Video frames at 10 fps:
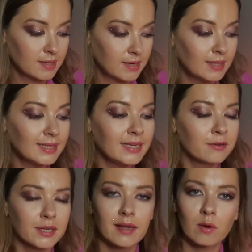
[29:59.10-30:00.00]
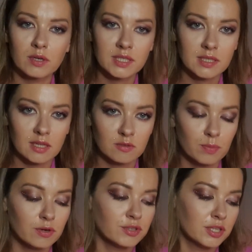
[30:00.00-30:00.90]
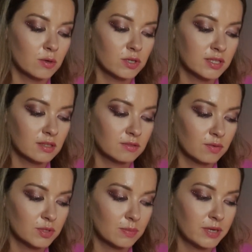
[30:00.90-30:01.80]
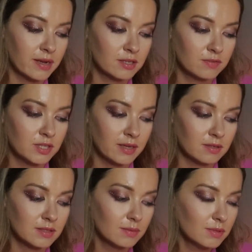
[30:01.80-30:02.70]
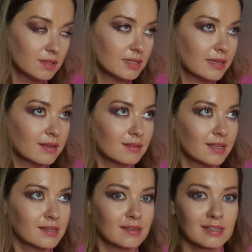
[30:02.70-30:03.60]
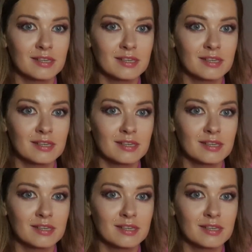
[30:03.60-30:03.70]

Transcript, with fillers: clearing ourselves, purging ourselves from some negative tendencies. I mean, it's like a